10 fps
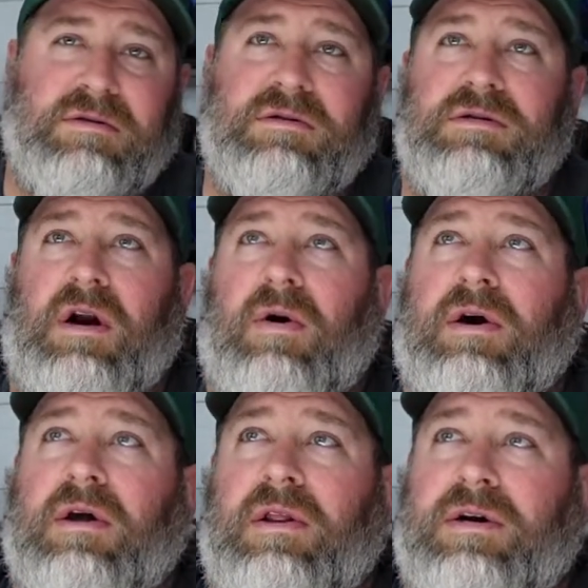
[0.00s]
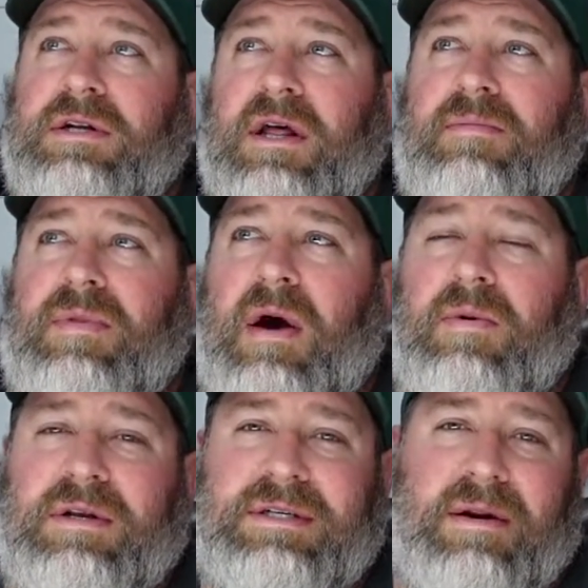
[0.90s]
good look to them. Now,
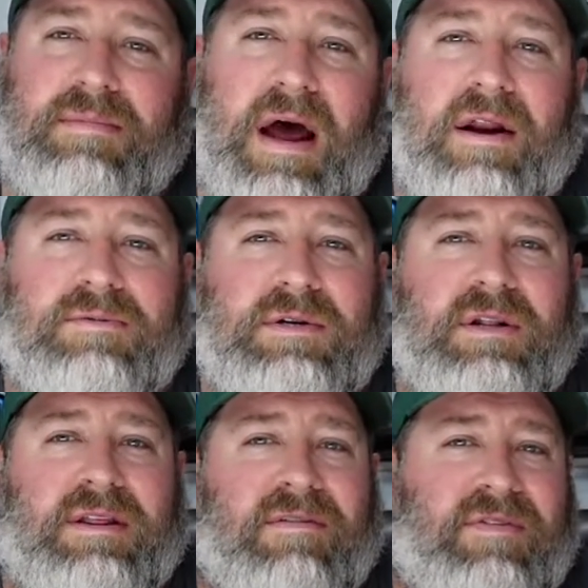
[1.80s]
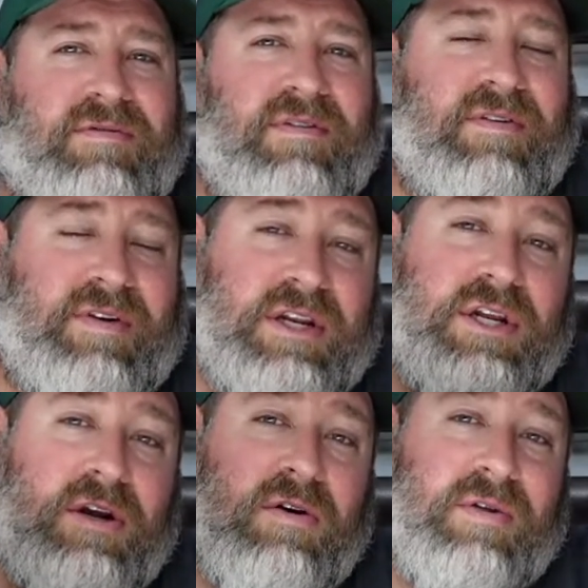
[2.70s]
when you set them down, especially like the
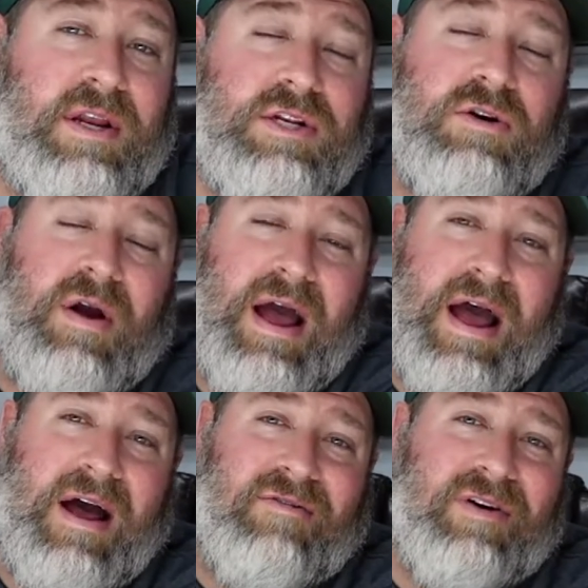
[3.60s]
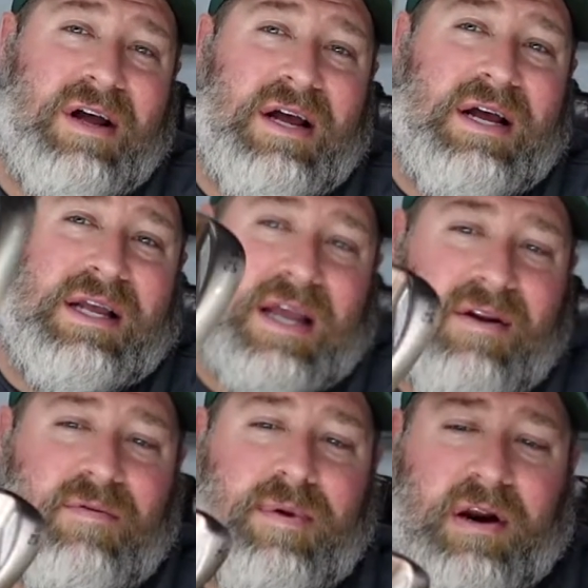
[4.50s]
50-52, they do have kind
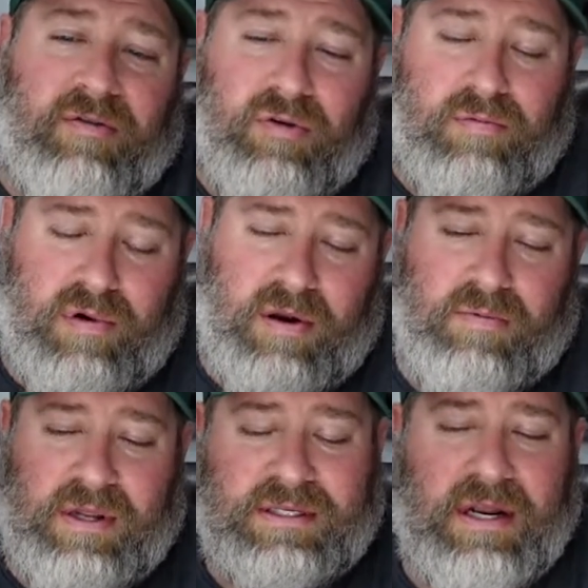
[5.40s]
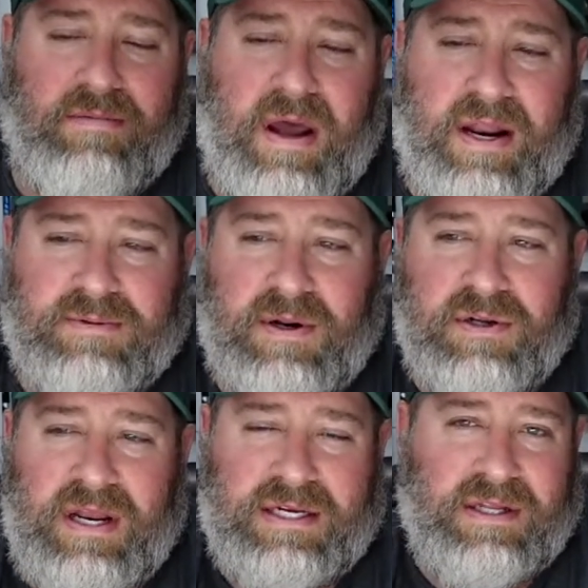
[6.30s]
of a bigger footprint. When you set them down,
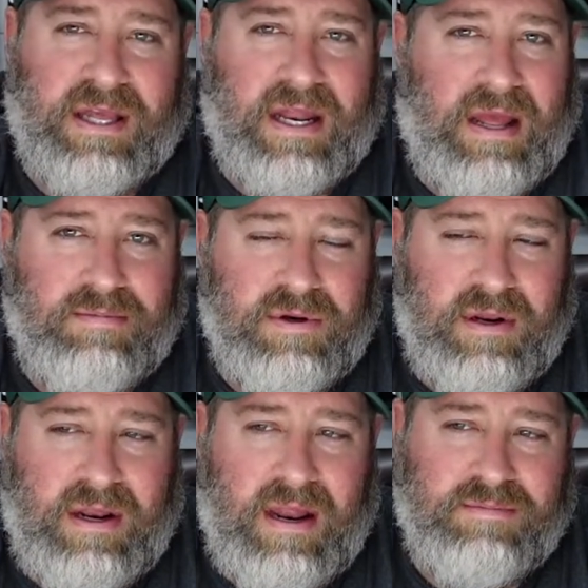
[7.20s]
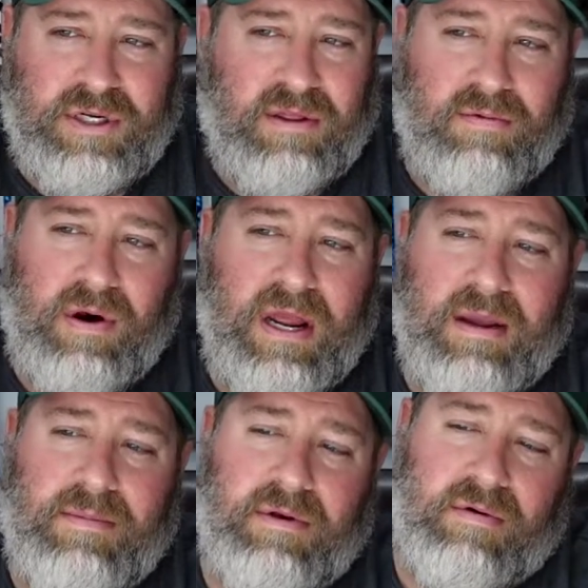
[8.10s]
especially next to like an MG3,
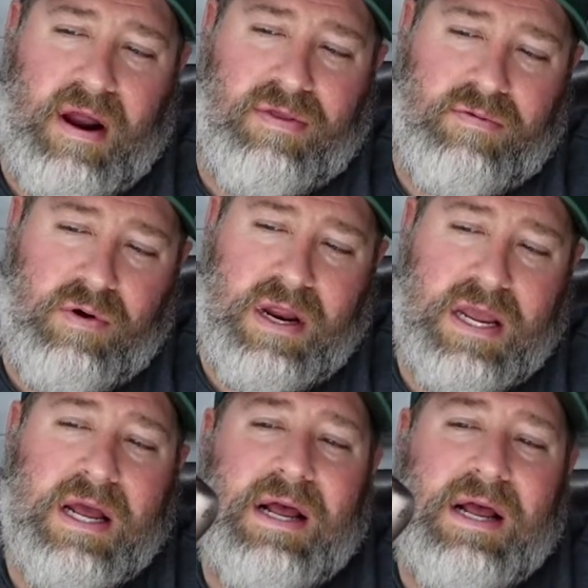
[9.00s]
a mill grind 3,